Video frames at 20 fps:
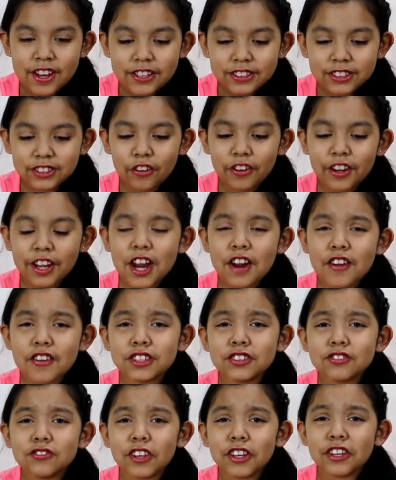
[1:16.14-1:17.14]
So here
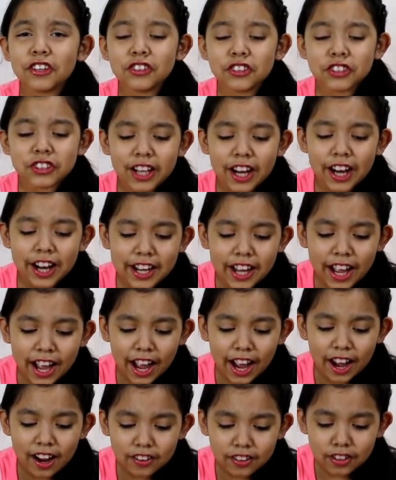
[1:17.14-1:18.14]
is Fluttershy
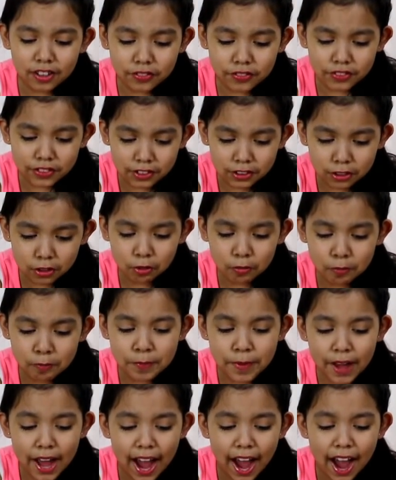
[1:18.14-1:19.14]
out of the little
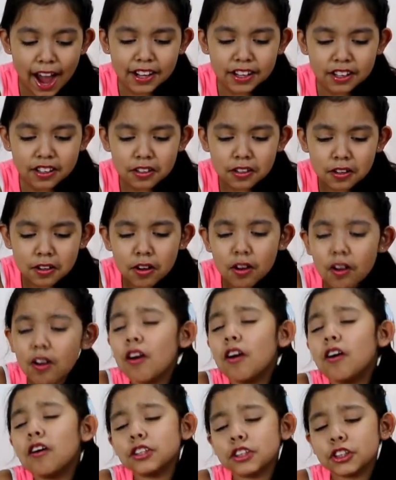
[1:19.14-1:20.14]
bag.
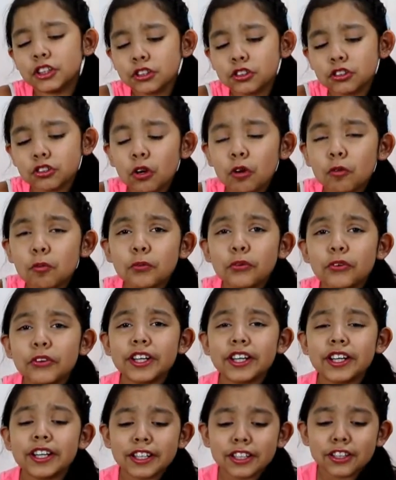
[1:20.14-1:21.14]
Oh, she's so
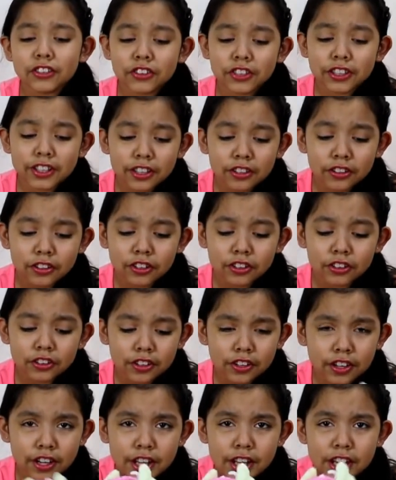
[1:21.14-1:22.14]
pretty. Look at
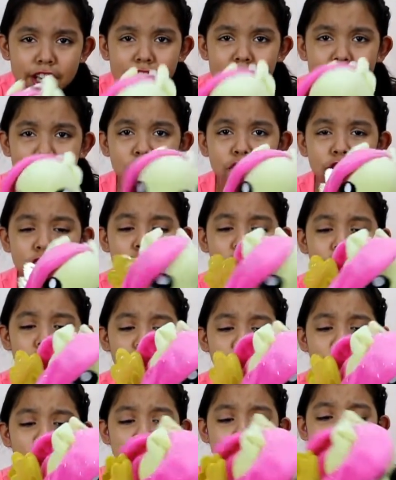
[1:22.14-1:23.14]
her. And she's
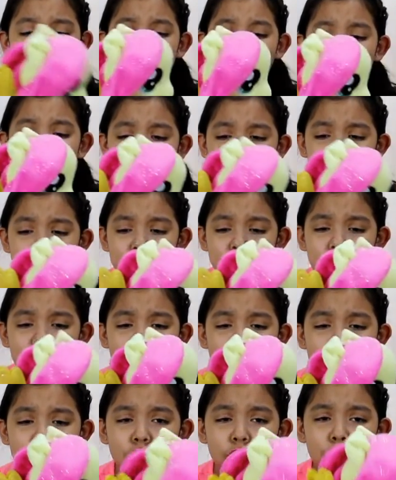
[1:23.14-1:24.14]
so soft. And
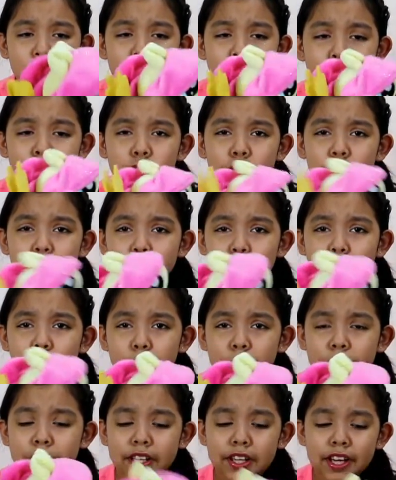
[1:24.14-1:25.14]
look at her beautiful
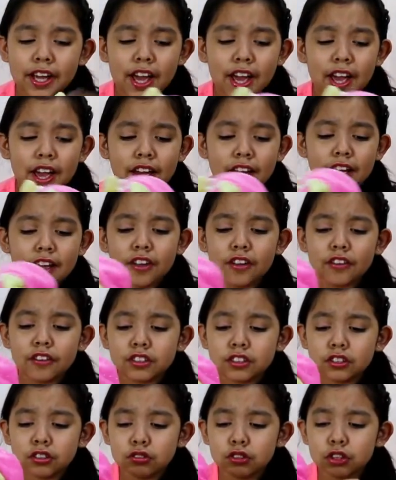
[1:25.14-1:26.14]
big
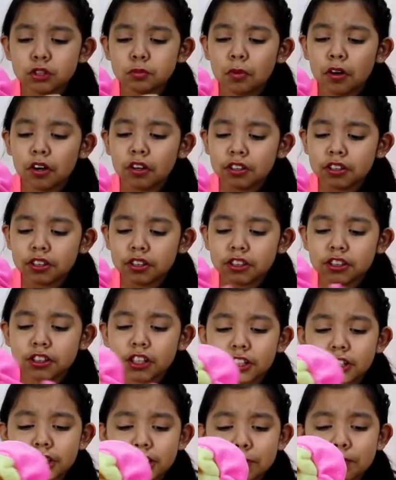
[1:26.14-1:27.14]
hair. It's so sparkly. It's
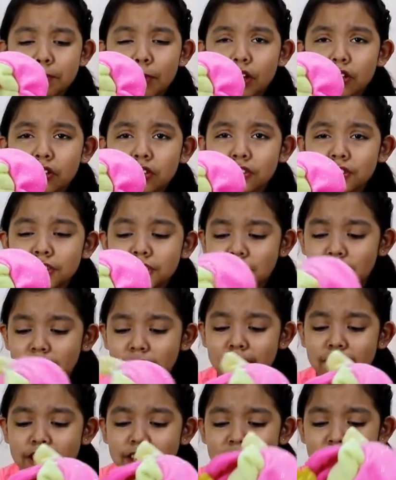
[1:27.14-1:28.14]
got sparkles
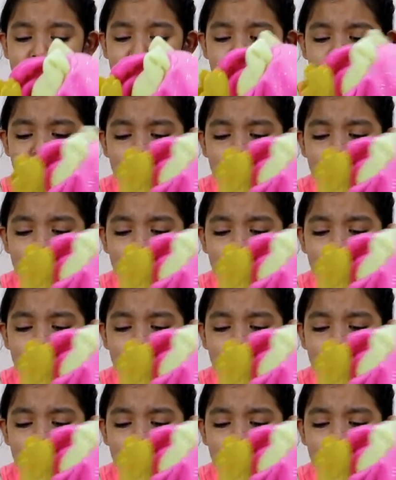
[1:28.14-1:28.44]
on it.